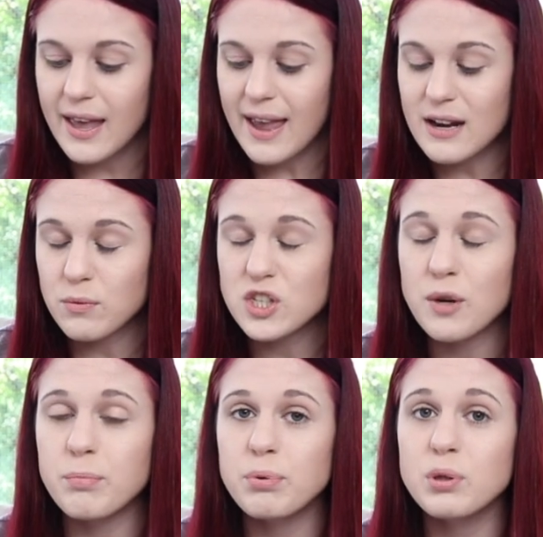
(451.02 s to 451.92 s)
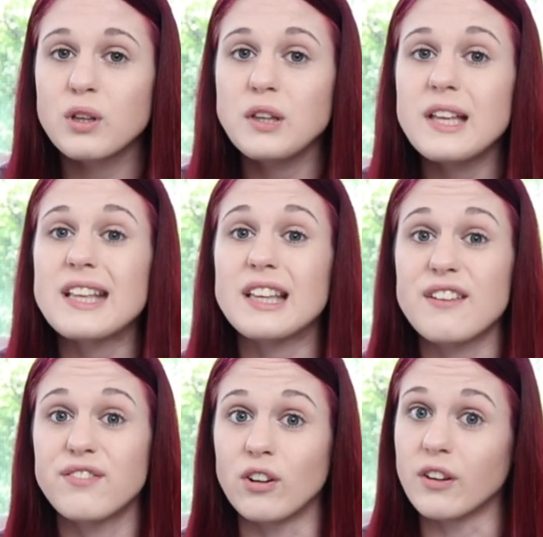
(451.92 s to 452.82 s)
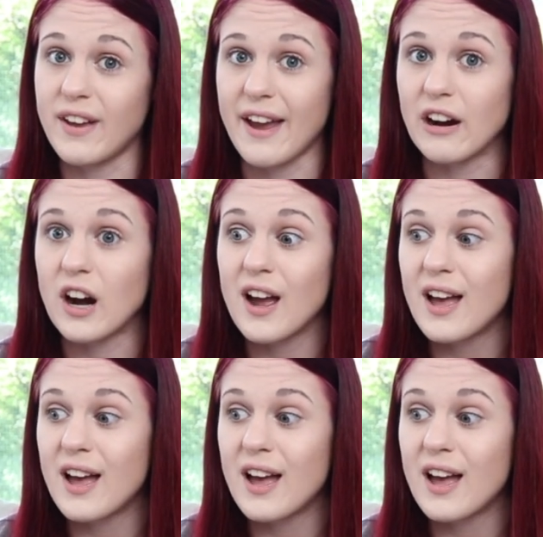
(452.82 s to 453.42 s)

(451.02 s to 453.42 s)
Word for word: and it was completely full of hair.